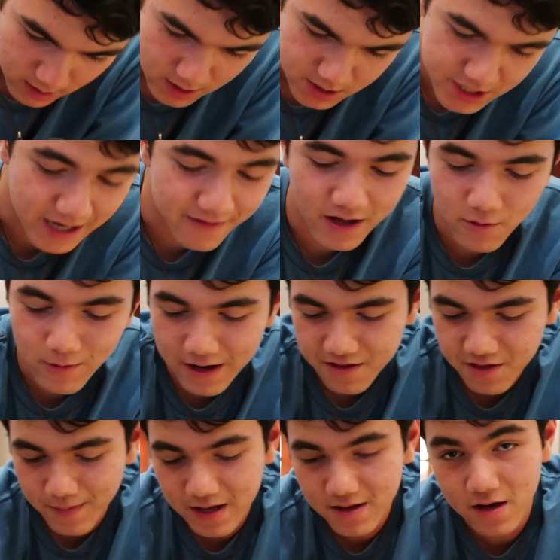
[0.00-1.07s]
So yeah, that'll round
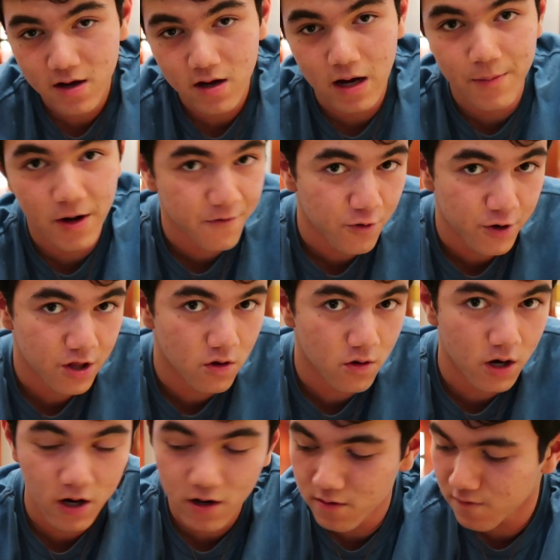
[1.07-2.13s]
up the main deck. I'm on 42
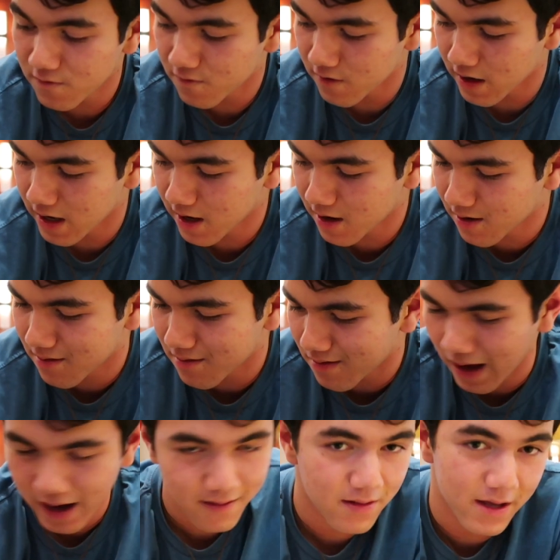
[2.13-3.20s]
cards, and
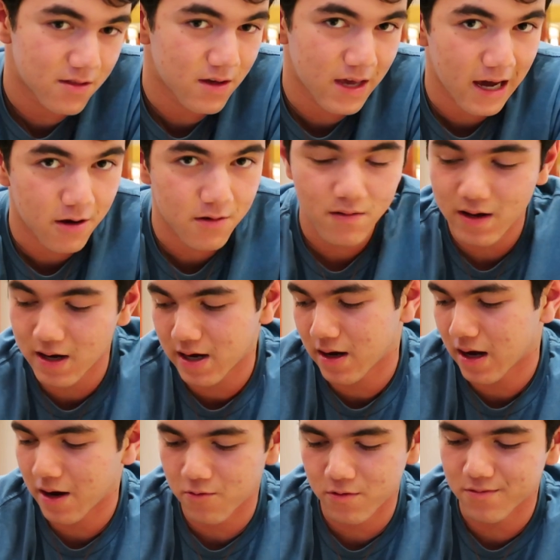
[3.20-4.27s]
I like the count.
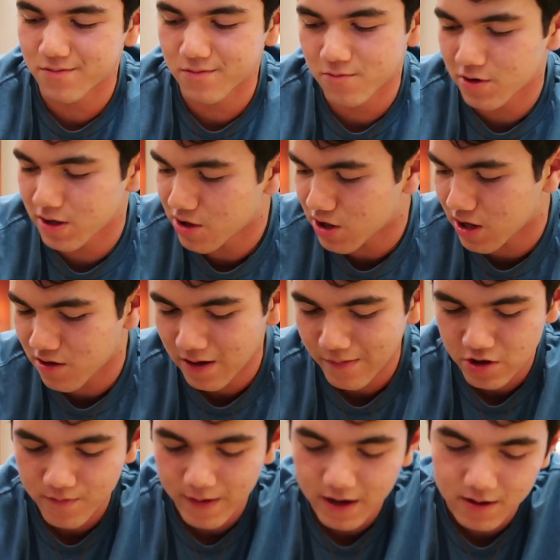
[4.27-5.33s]
I wouldn't really change that
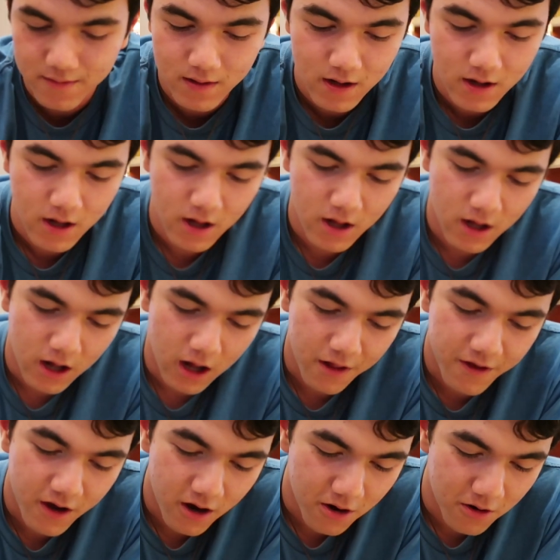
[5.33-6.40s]
much about it.
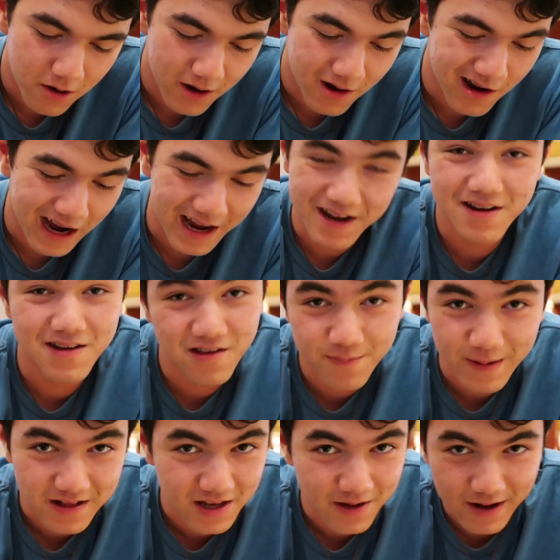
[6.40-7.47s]
Although, I didn't
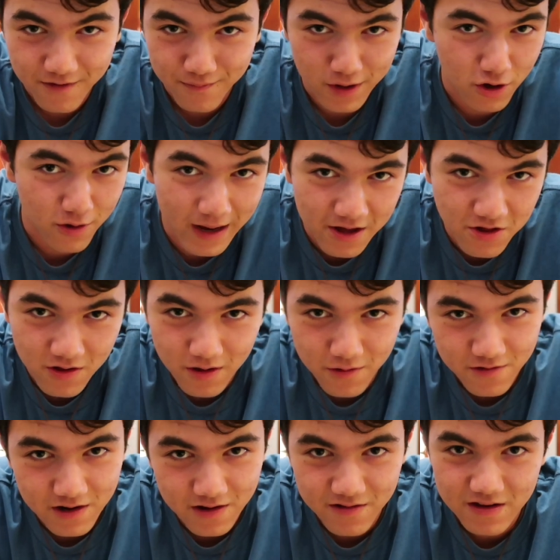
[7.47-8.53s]
expect the amount of mirror matches I
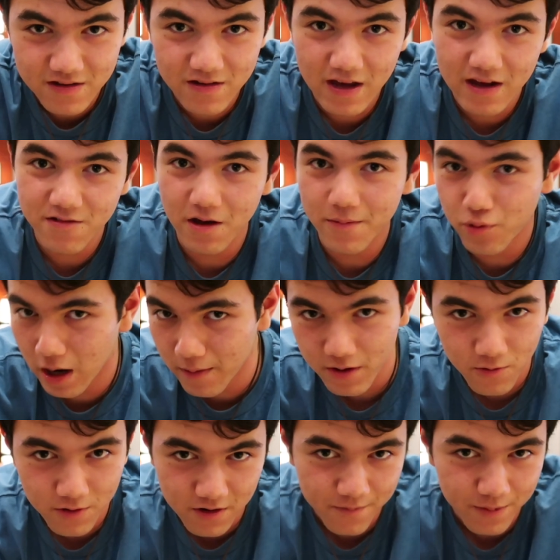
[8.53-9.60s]
was going to see today, so I
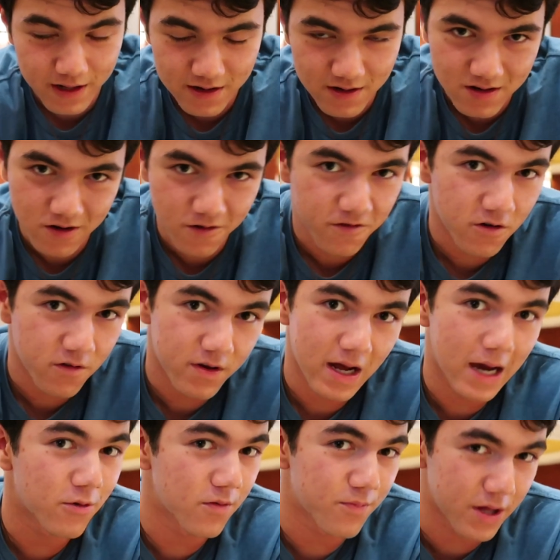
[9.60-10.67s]
probably wouldn't have played Nadir Servant.
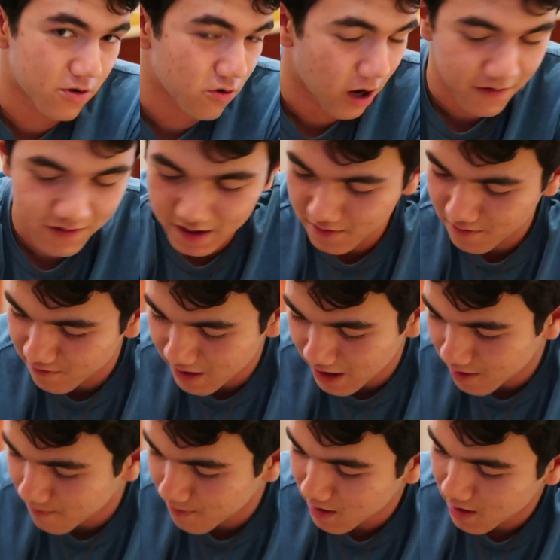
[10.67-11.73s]
I would have played Crossout
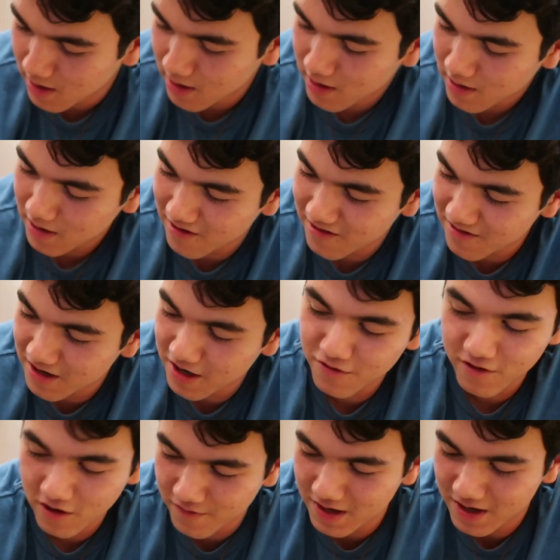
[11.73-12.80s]
instead. Because Nadir
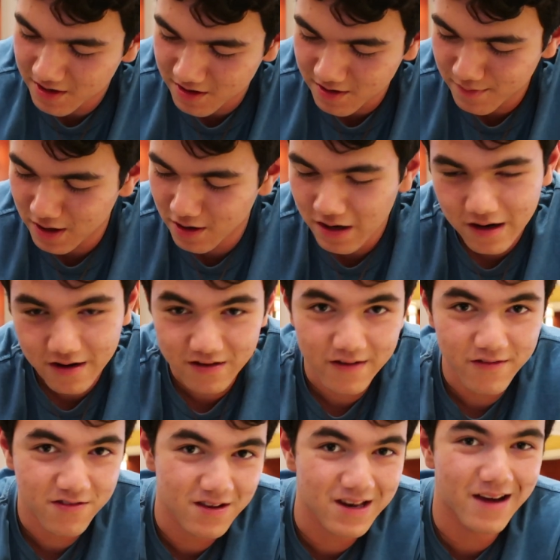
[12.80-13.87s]
Servant into the mirror is
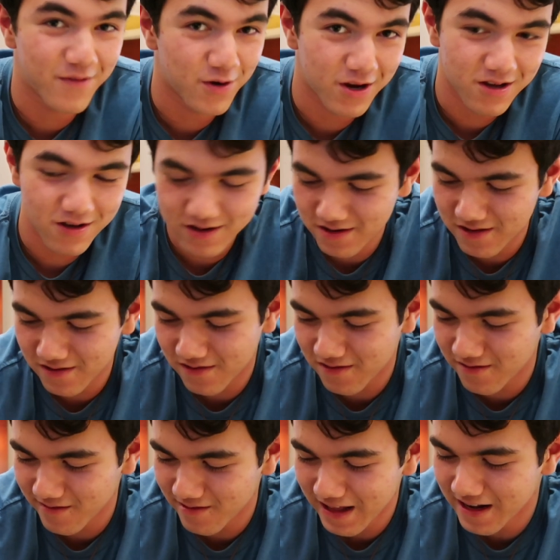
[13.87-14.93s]
obviously not very good, because
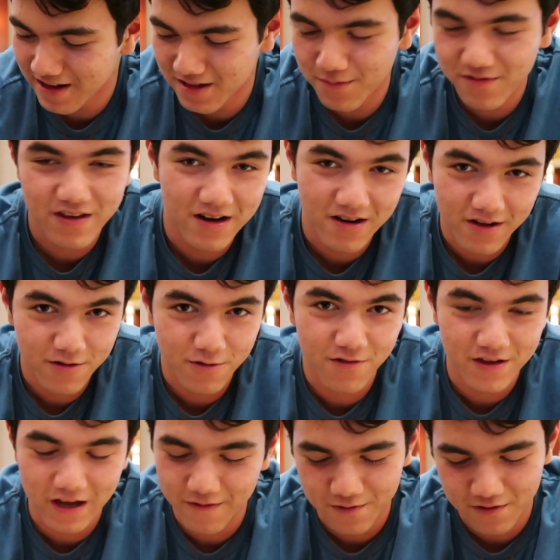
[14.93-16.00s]
letting them send all their
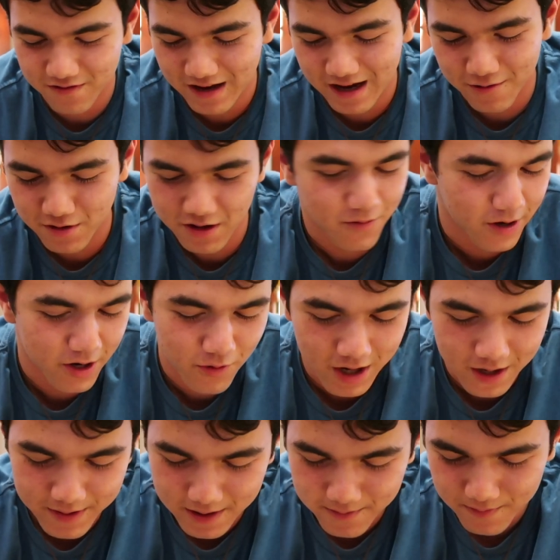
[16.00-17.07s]
stuff is not really where you
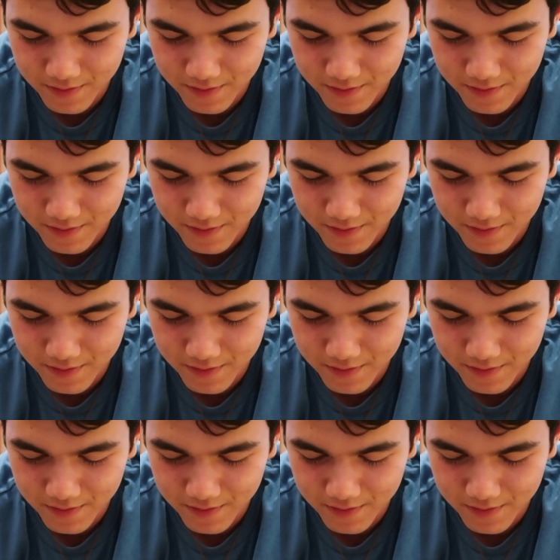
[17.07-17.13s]
want to be.